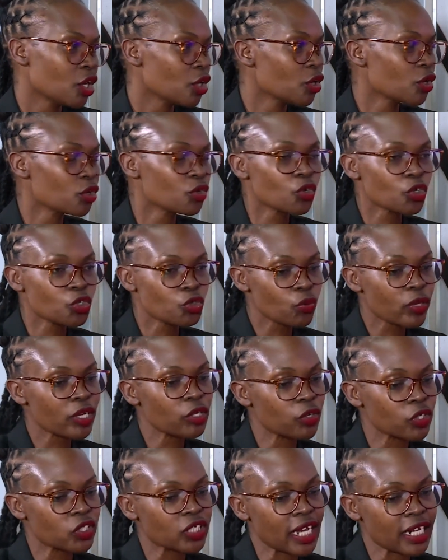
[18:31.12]
Not when
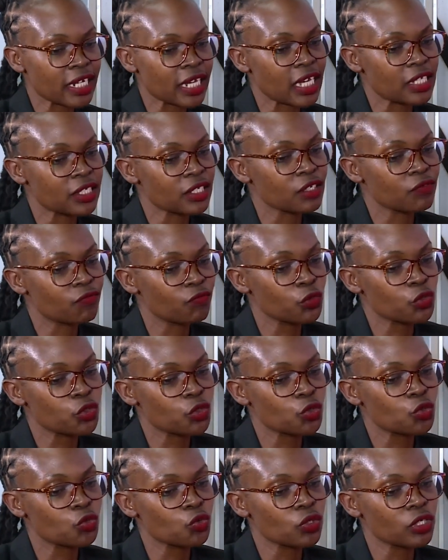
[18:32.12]
your child has
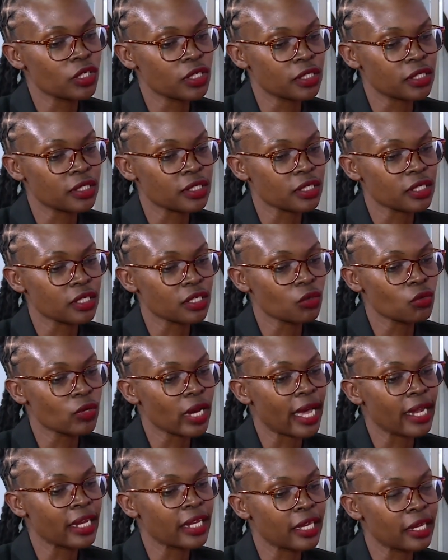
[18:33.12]
refused to eat
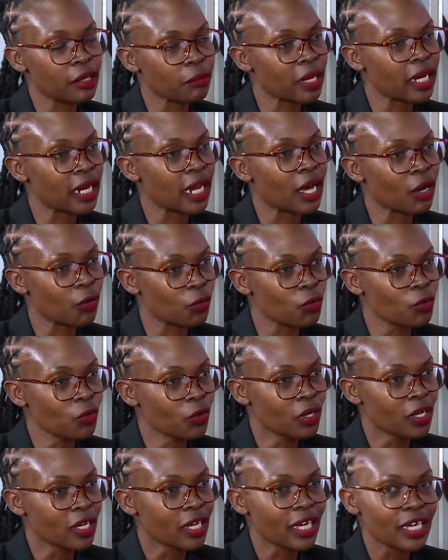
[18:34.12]
ugali and
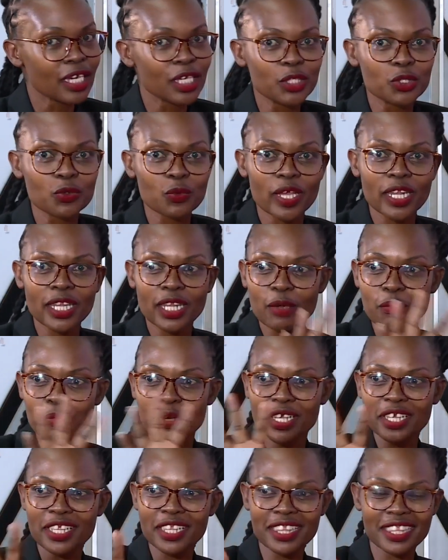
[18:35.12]
managu, is when they
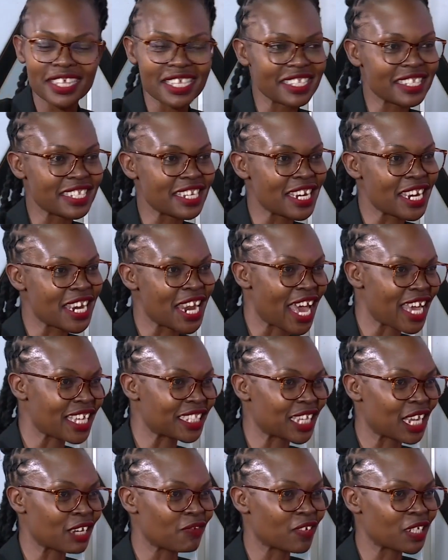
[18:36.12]
bring this
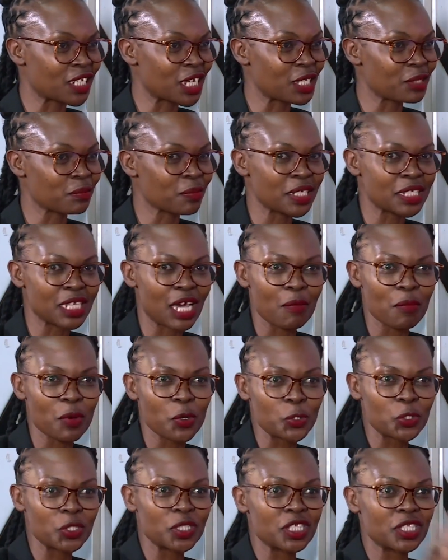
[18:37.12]
nice advertisement
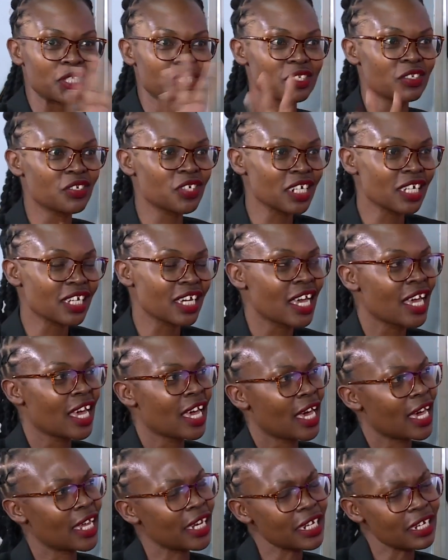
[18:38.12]
about this drink.
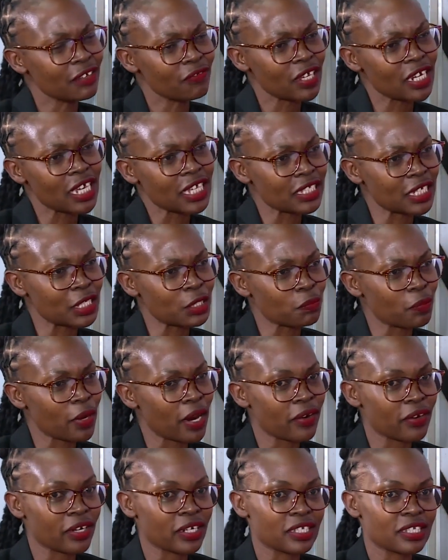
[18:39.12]
And then even us as
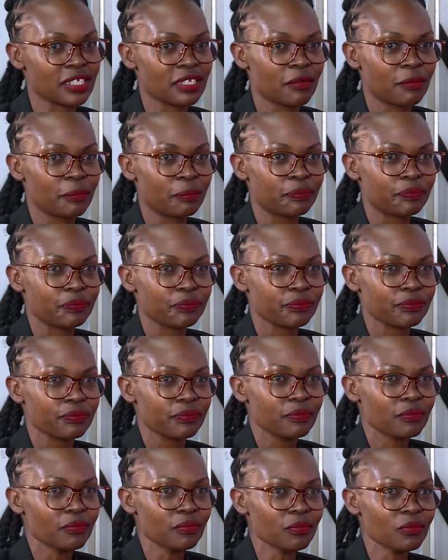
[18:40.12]
parents,
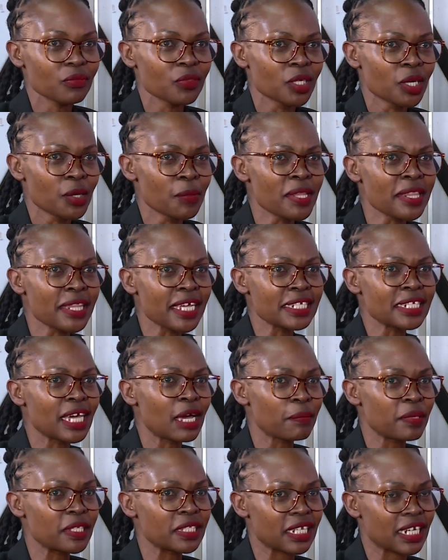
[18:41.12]
when that
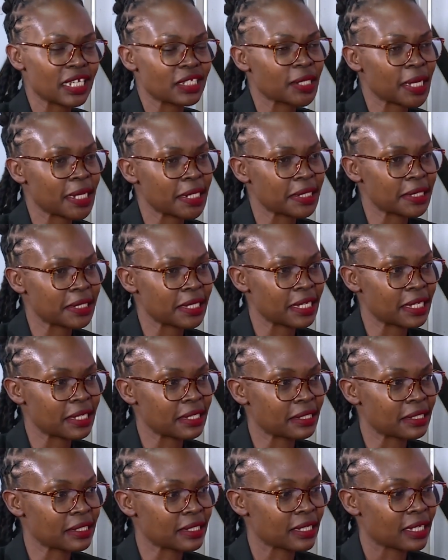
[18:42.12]
happens and a child
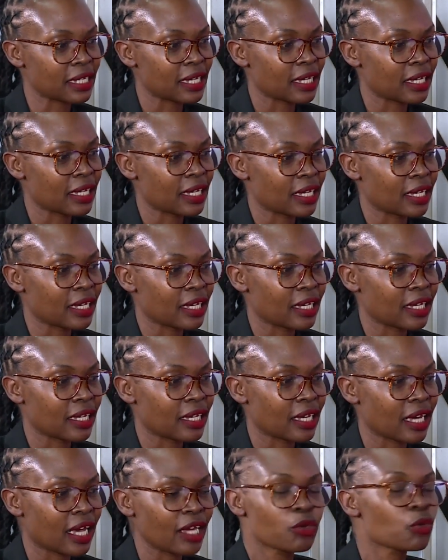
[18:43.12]
says,
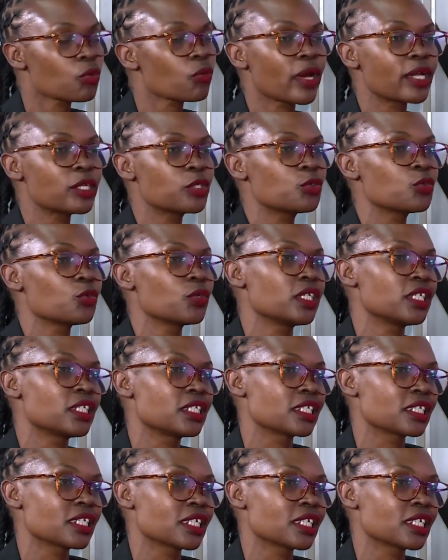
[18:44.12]
I don't want to eat.